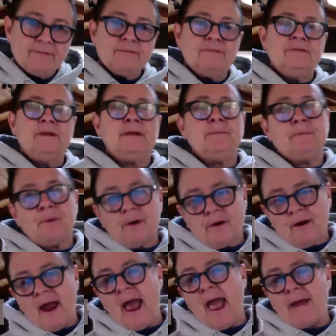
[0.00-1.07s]

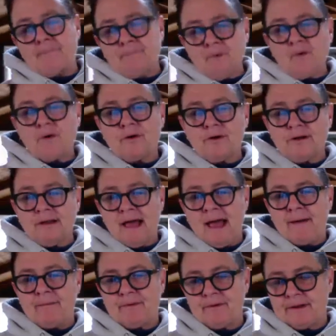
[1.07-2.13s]
deeper and more
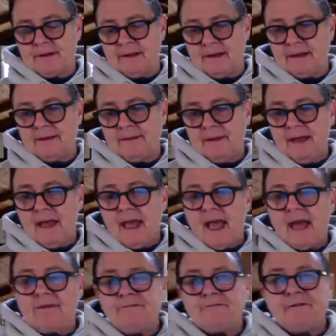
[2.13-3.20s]
elaborately.
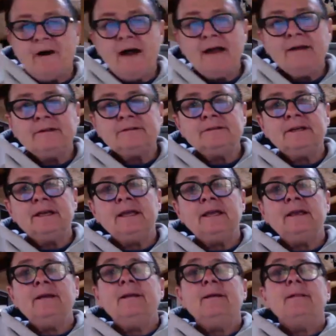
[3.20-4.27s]
And
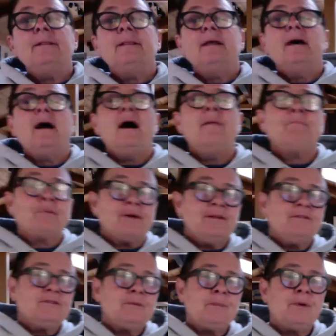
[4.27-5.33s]
finally, a
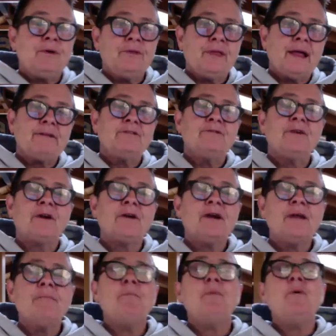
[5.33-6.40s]
principle that's
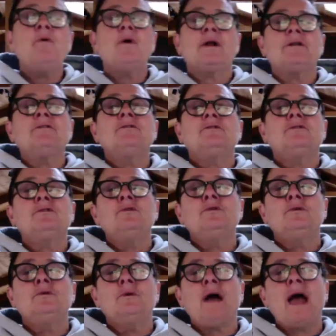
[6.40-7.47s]
very important
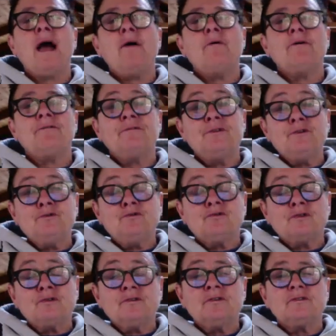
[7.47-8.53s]
to our
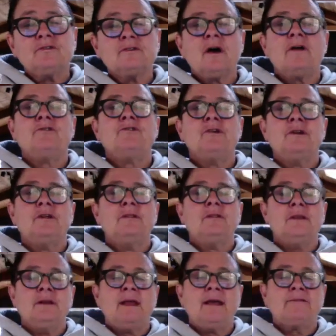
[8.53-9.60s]
future discussion in
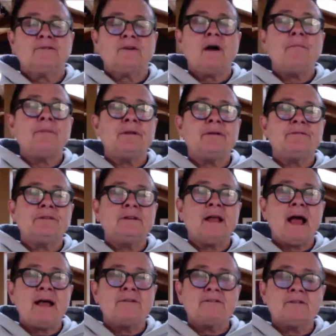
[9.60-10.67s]
the next couple of
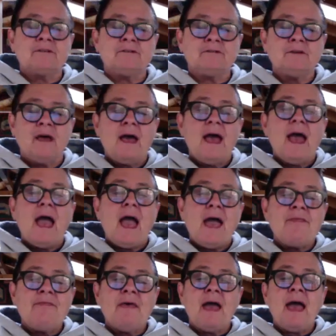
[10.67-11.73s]
classes,
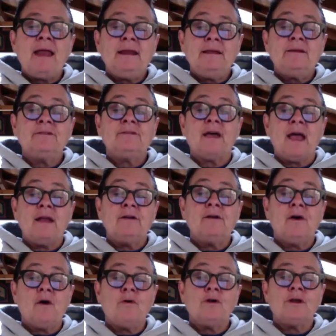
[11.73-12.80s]
and that is
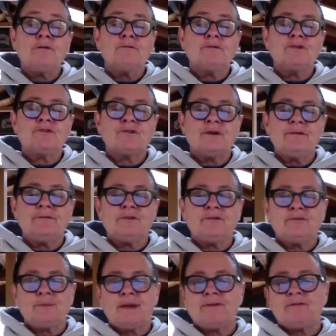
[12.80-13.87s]
encoding retrieval
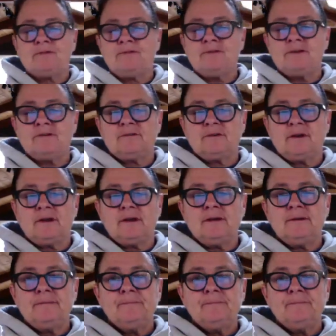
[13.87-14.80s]
specificity.